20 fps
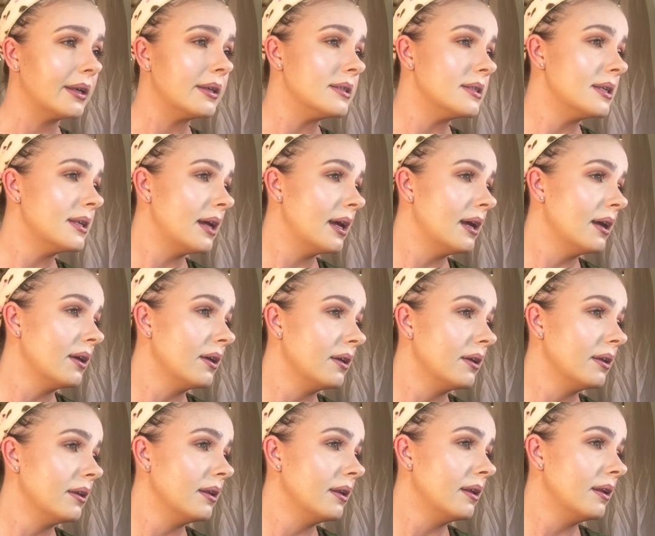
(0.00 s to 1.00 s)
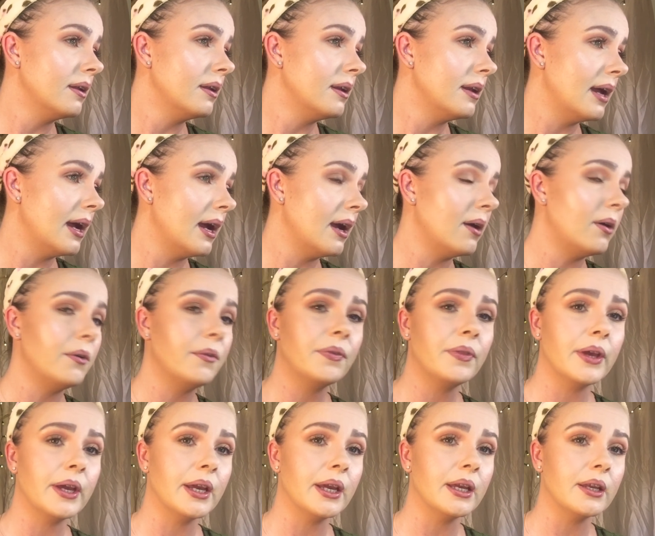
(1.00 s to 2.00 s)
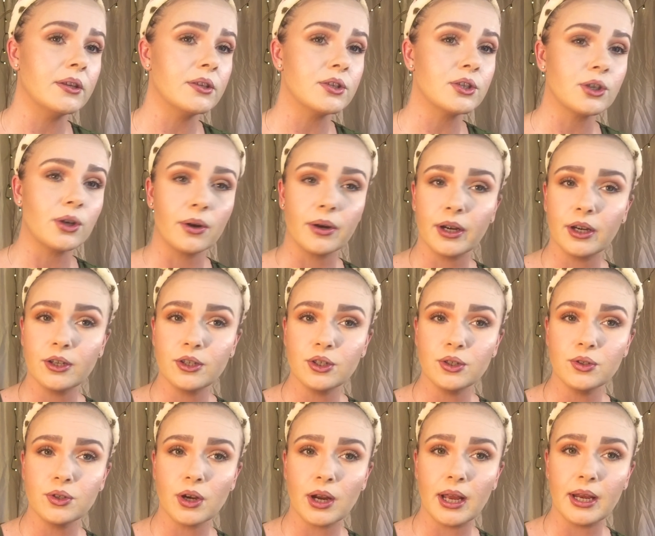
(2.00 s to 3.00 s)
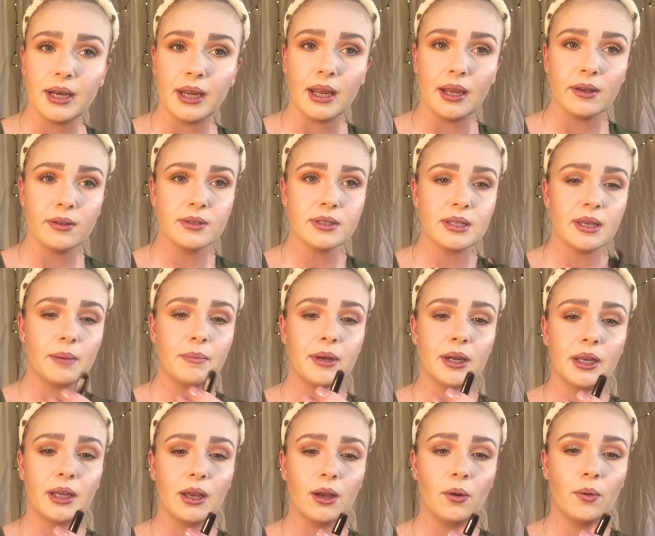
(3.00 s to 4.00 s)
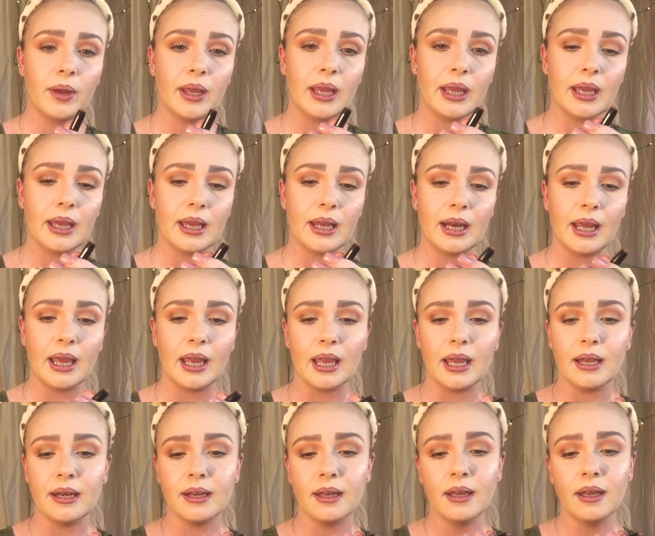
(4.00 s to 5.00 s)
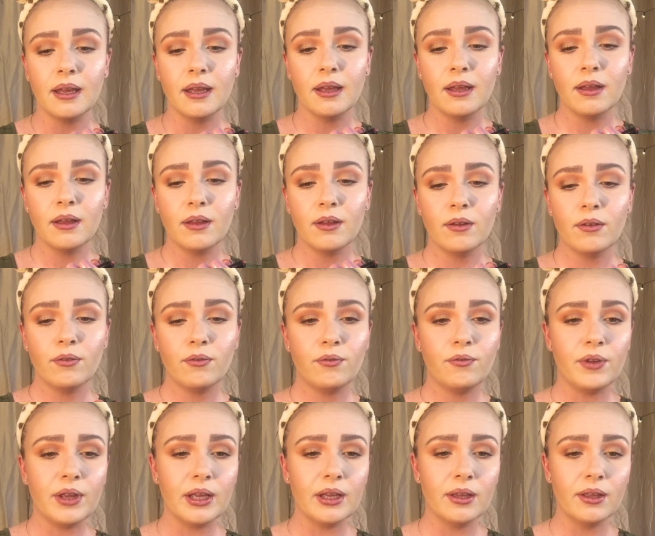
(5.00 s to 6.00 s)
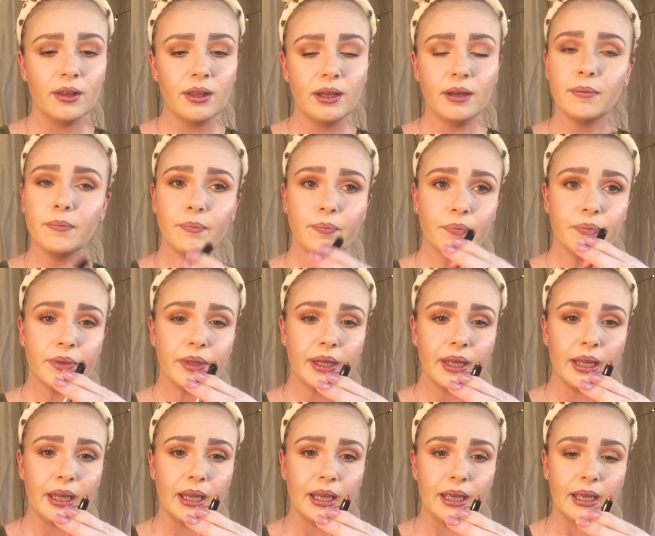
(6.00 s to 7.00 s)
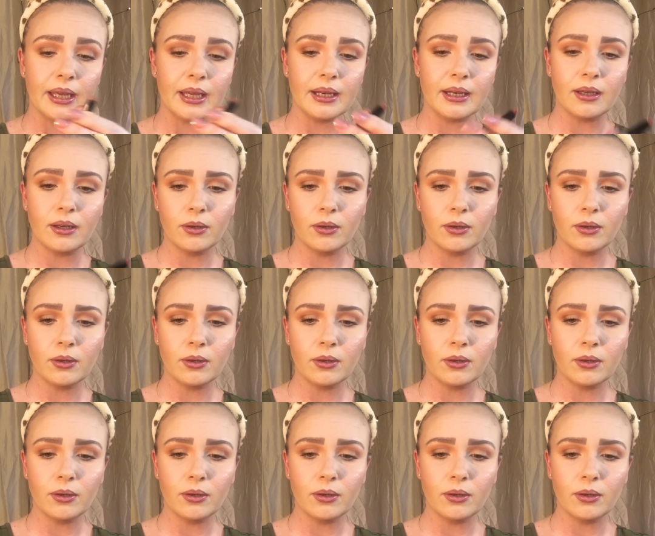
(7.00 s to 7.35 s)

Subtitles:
can tell now that it is starting to dry down. So I'm going to go in and fill in.